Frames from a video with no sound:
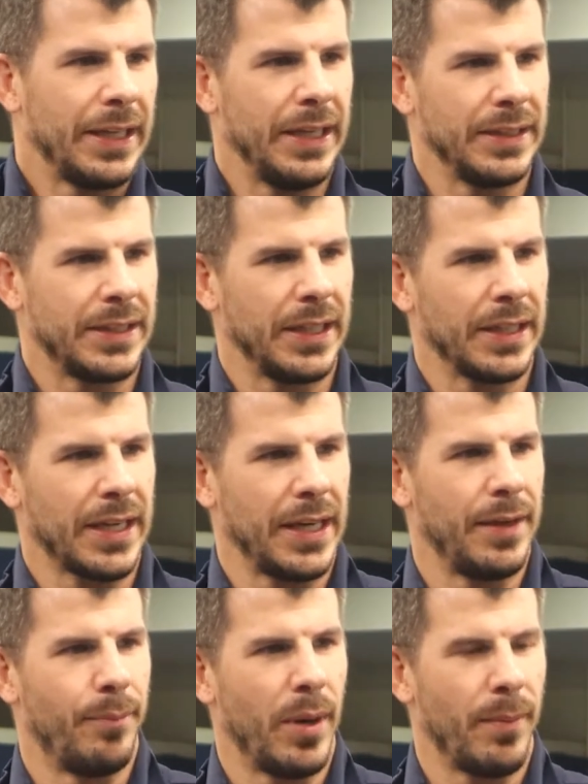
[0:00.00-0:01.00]
he's going to
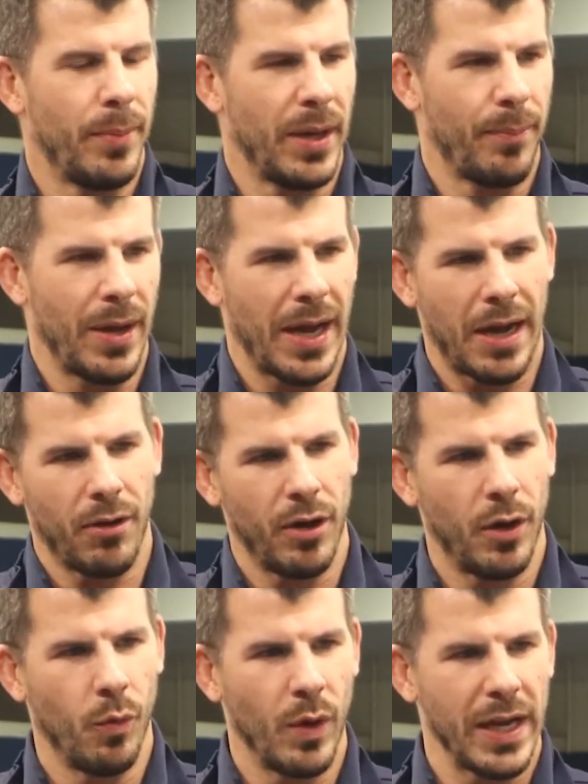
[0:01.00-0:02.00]
kind of bump up
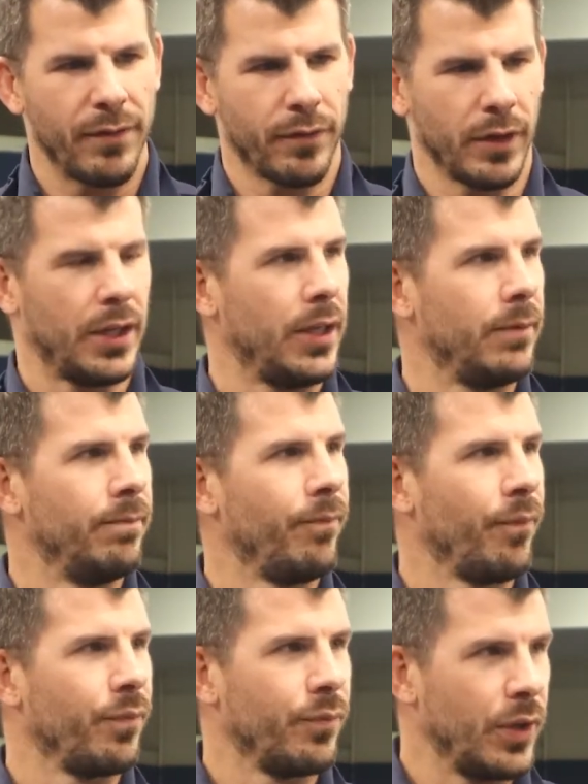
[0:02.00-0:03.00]
out away from,
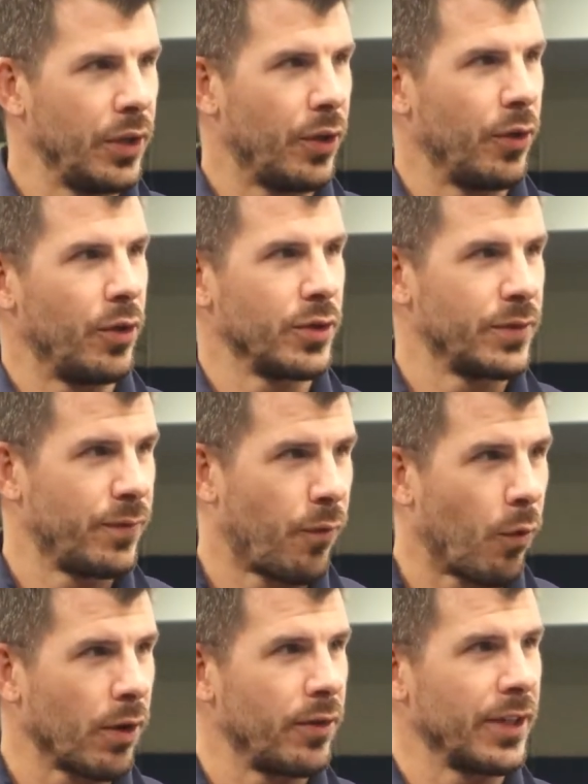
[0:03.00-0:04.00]
you know, those
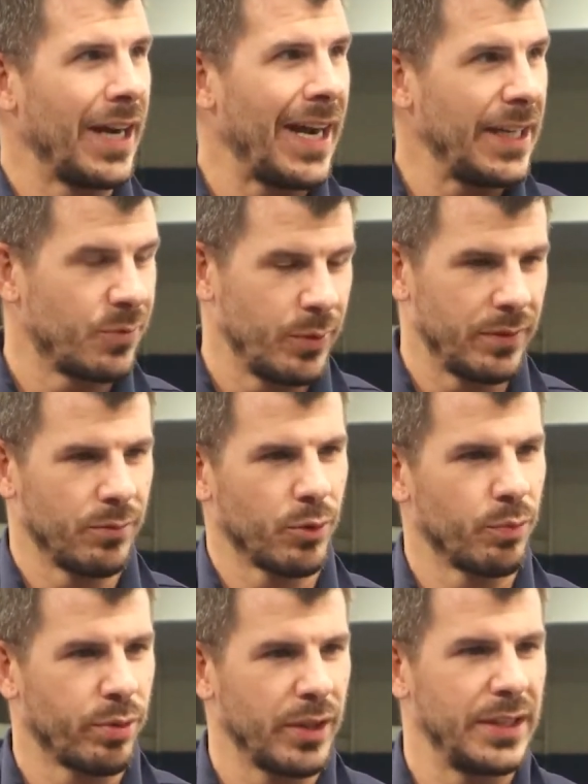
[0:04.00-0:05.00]
four other guys. We,
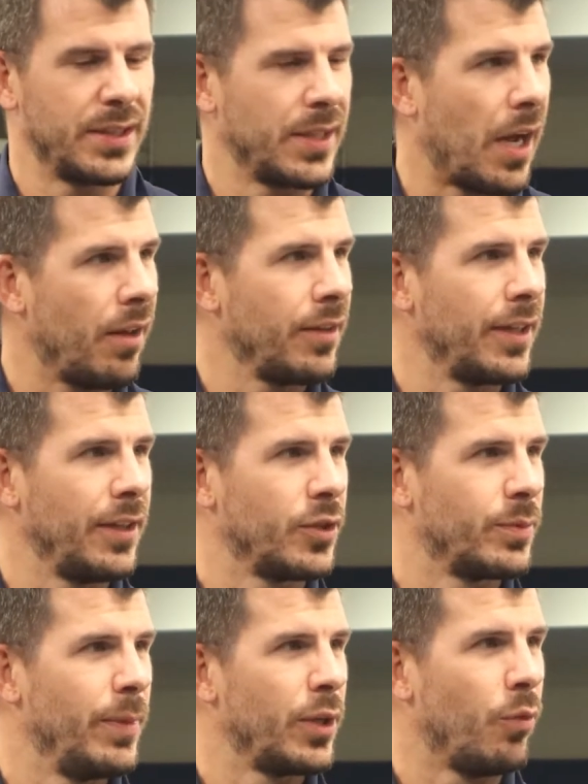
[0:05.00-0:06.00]
are pretty solid in
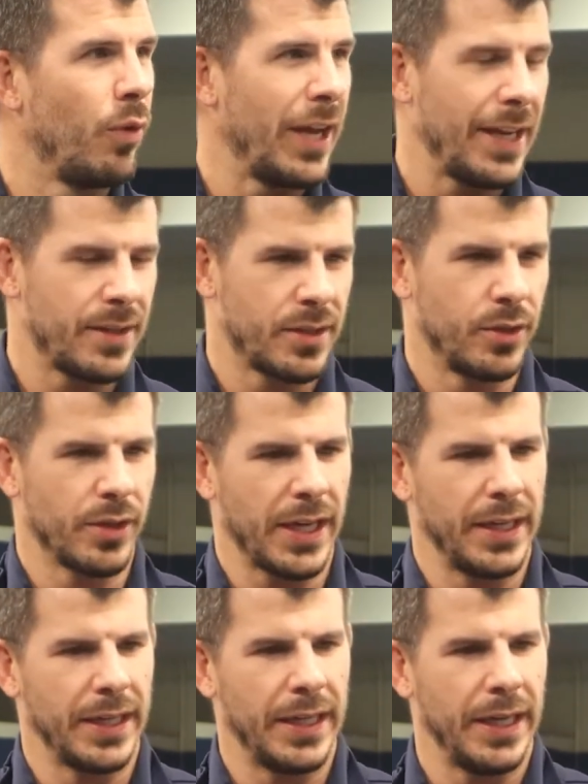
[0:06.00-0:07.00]
those middle weights. So yeah.
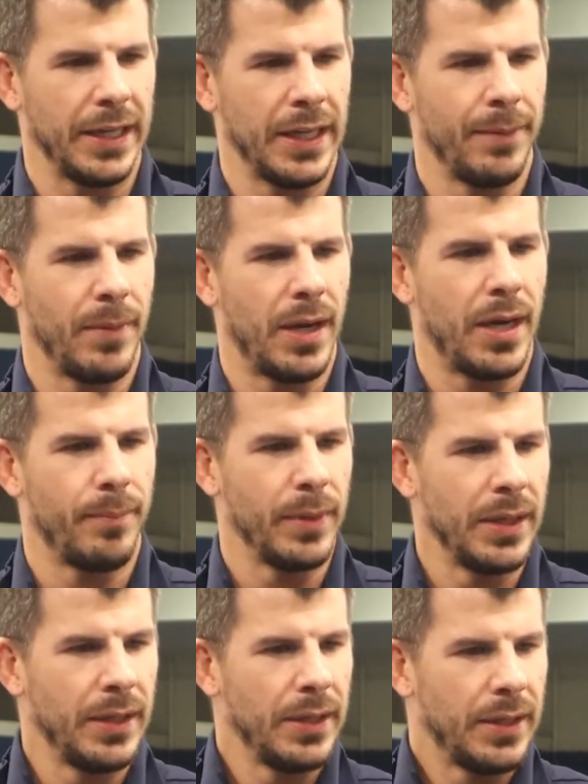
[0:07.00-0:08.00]
kind of getting him up
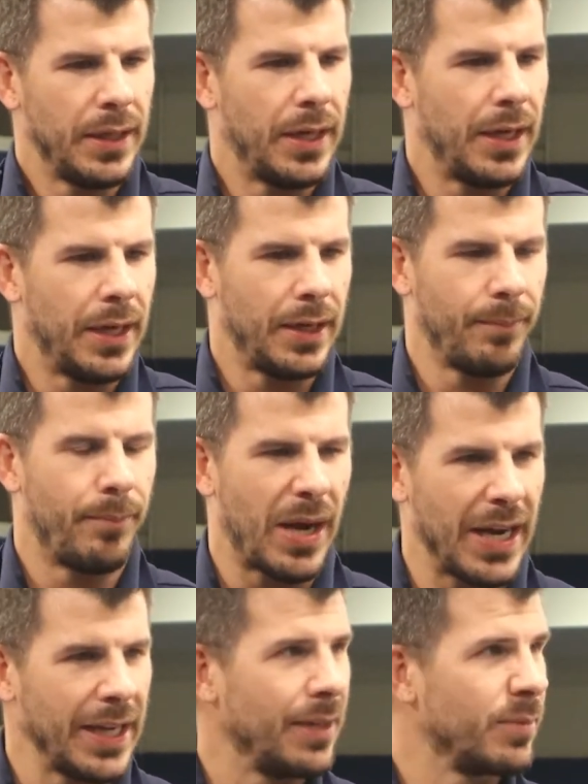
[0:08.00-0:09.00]
um,
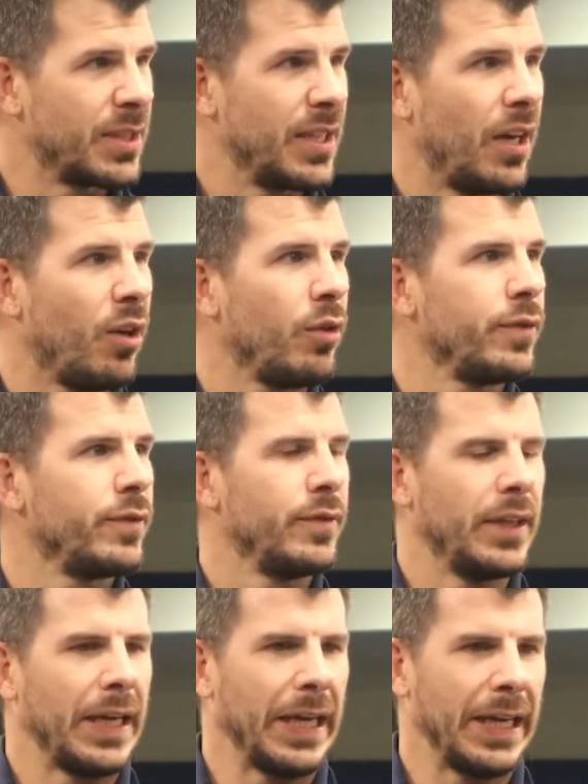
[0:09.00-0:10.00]
by himself
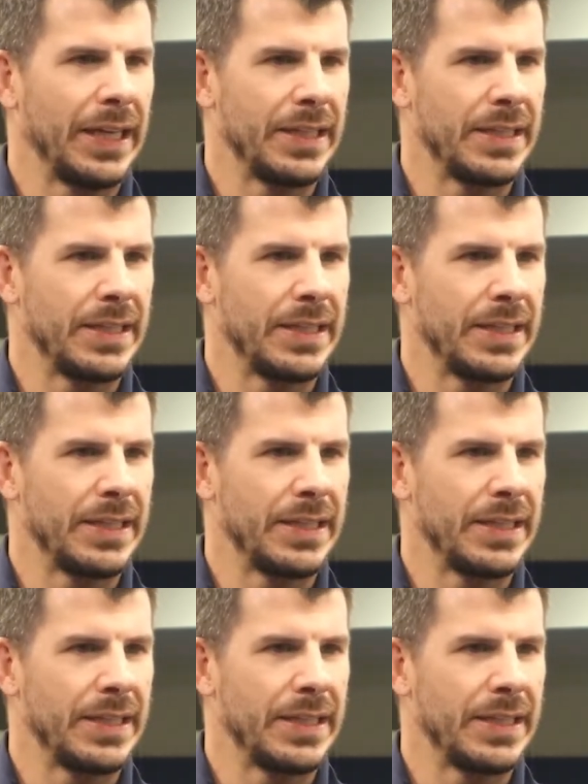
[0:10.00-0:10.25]
and